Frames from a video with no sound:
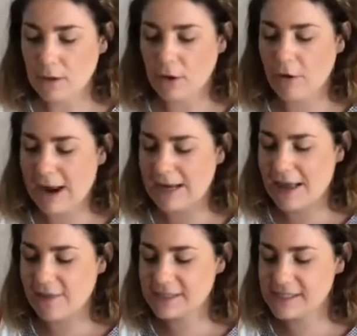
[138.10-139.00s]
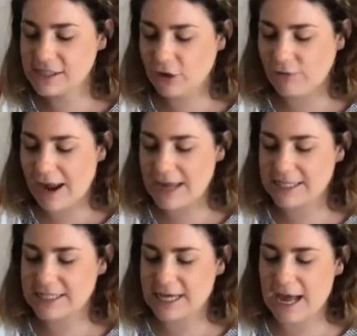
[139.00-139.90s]
All right, now this is a
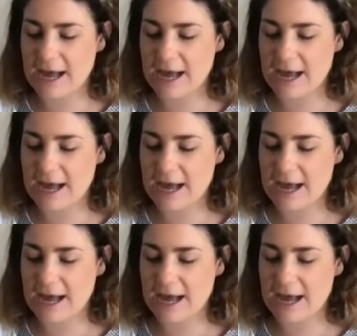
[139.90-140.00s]
great